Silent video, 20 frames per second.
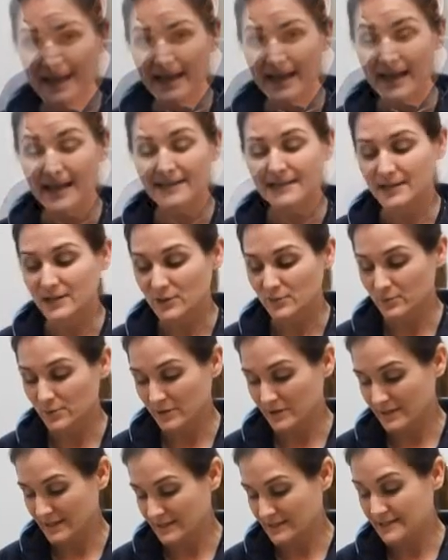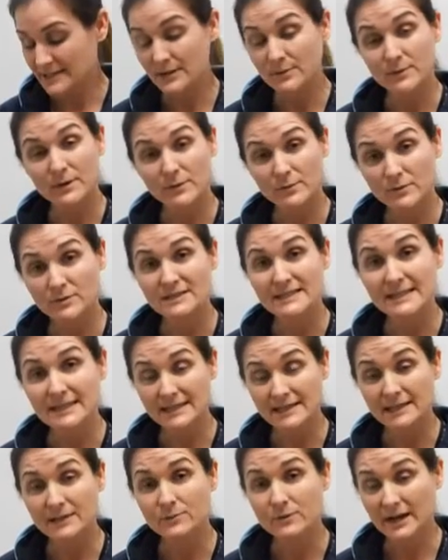Another product that we
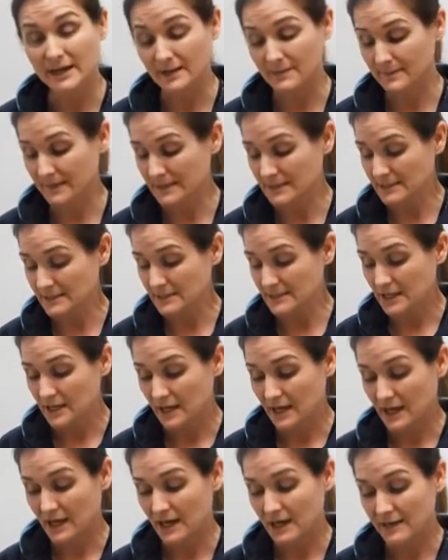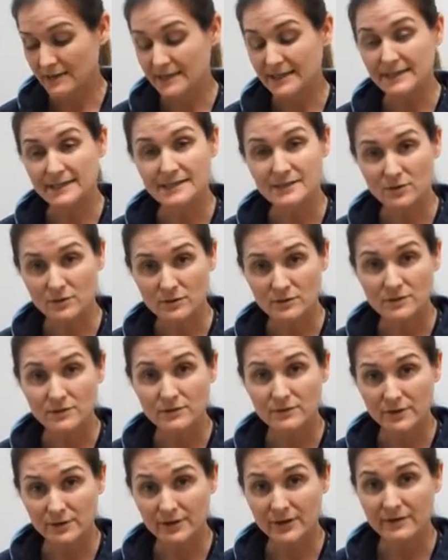routinely recommend that is also
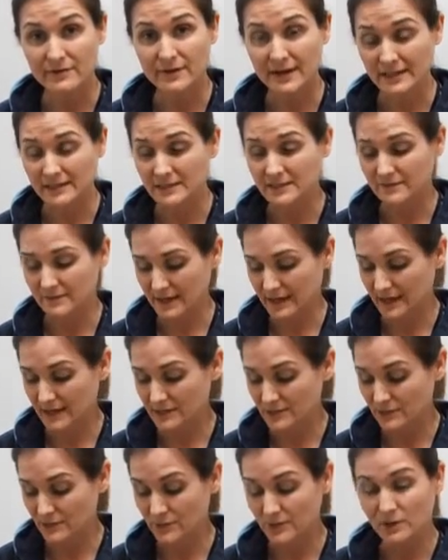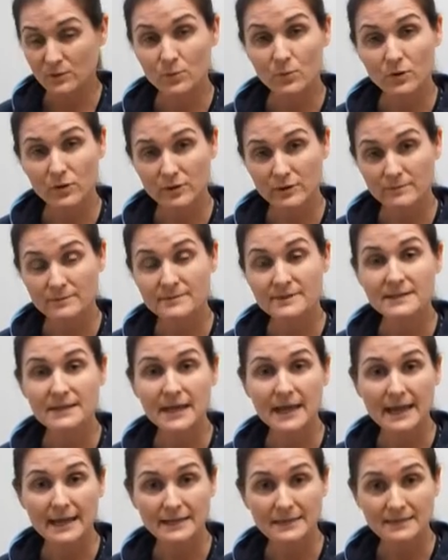very effective at doing worms
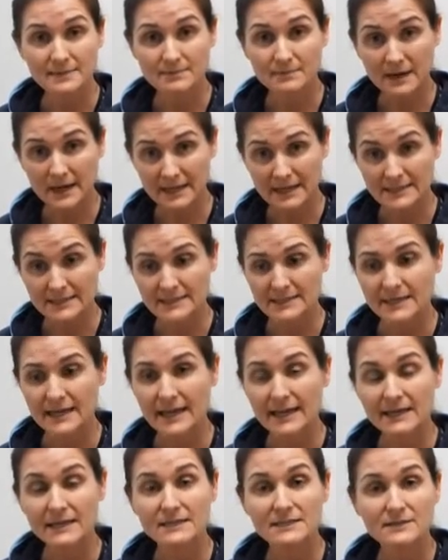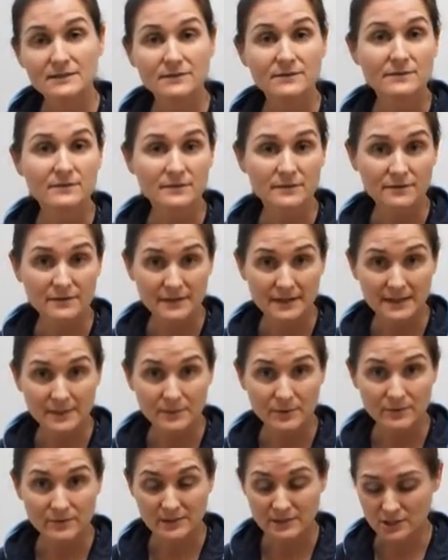and mites and flea
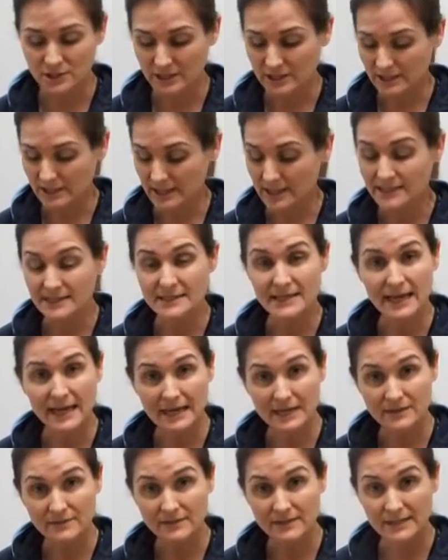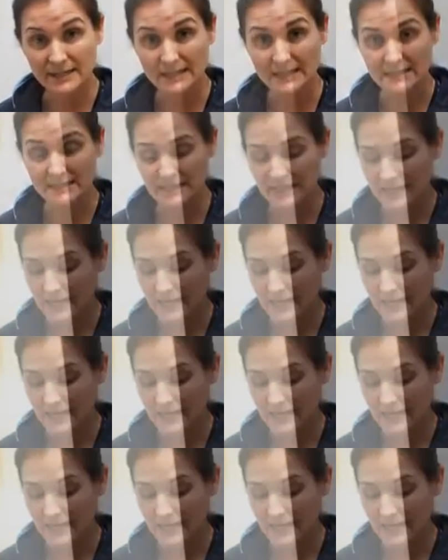prevention is Advocate.